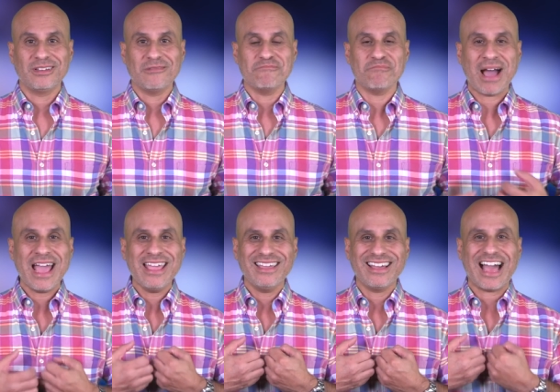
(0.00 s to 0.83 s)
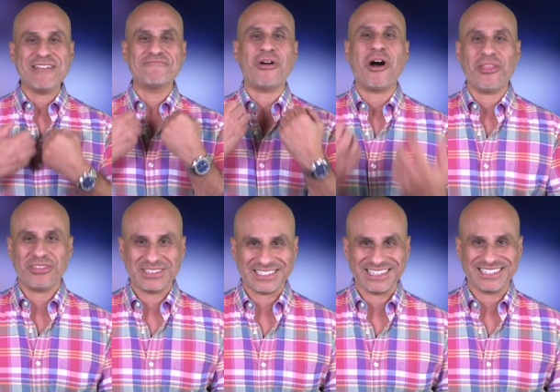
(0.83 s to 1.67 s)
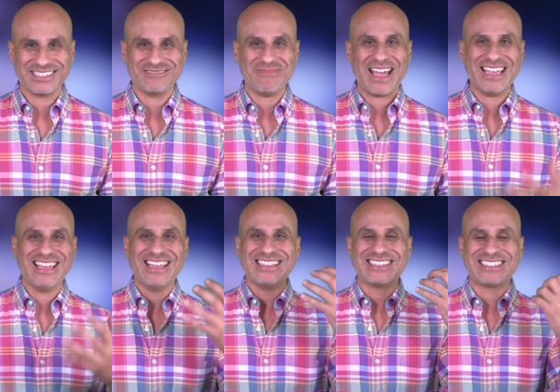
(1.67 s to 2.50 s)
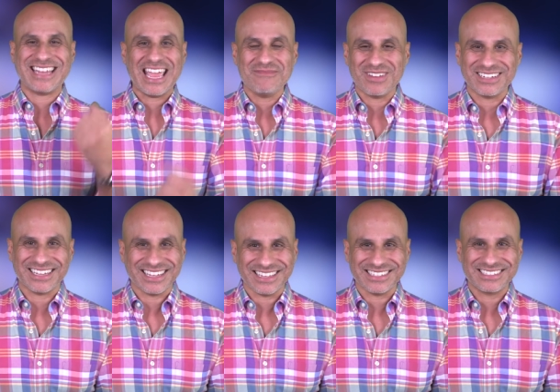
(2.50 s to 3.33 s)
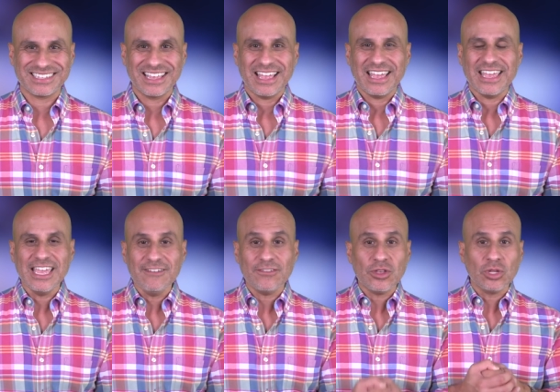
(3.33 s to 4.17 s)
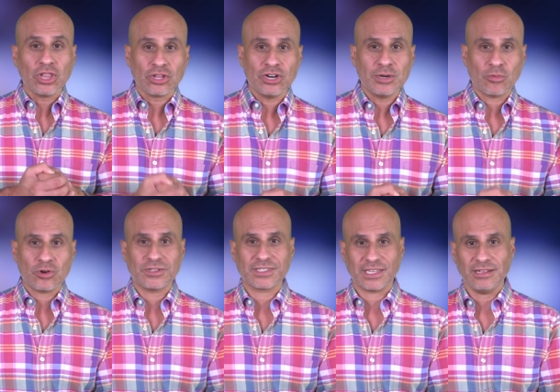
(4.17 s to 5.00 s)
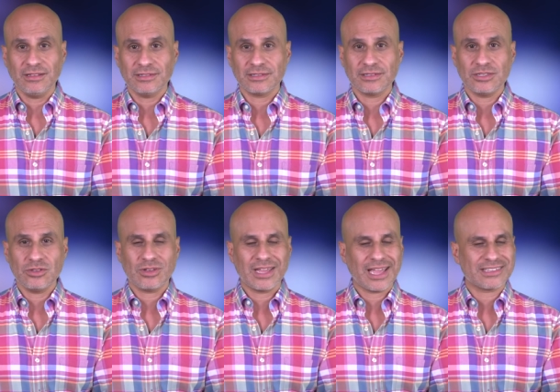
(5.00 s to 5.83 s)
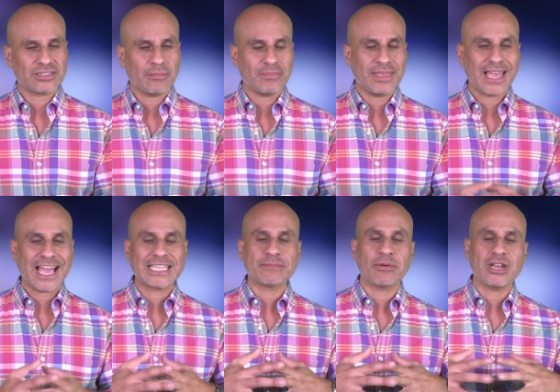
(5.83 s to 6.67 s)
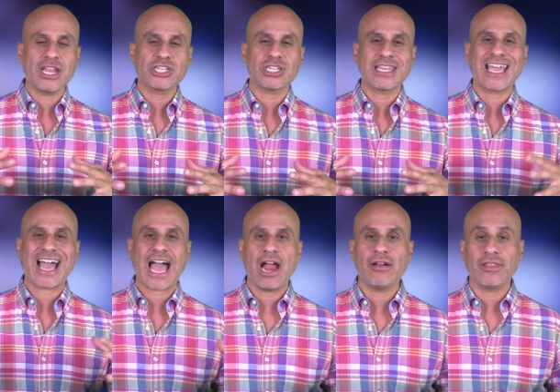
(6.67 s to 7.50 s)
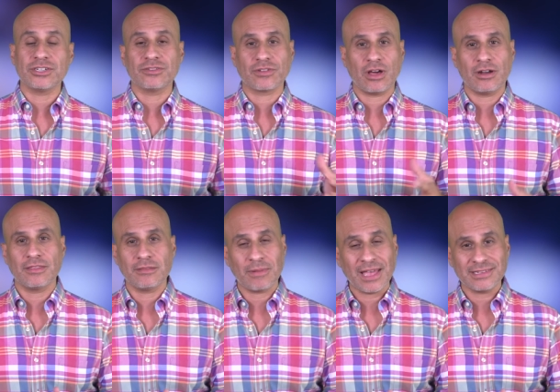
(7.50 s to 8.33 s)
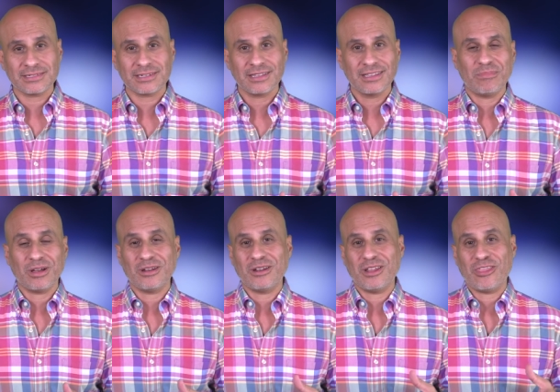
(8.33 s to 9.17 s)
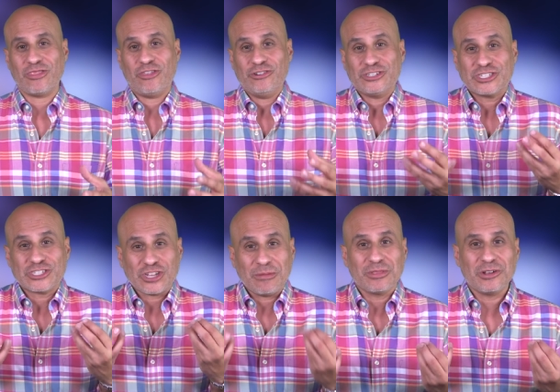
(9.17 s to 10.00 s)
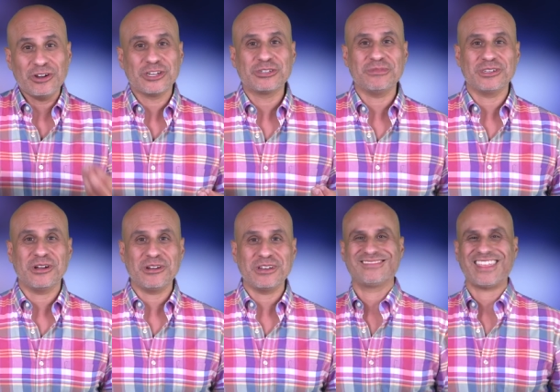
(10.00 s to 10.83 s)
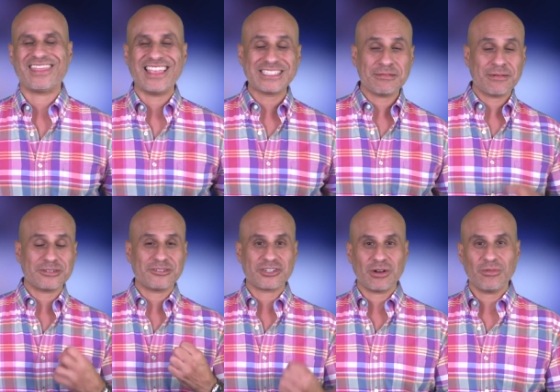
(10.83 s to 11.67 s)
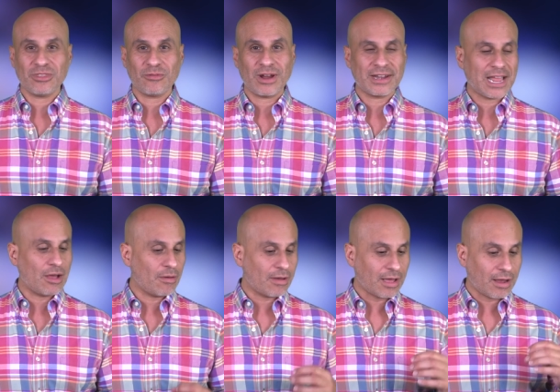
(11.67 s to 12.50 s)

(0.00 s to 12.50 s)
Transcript: My hypothesis, my statement is if you learn more skills, you can get something exponentially higher than you've gotten in the past. But there's some learning to be done. The things I'm about to share with you right now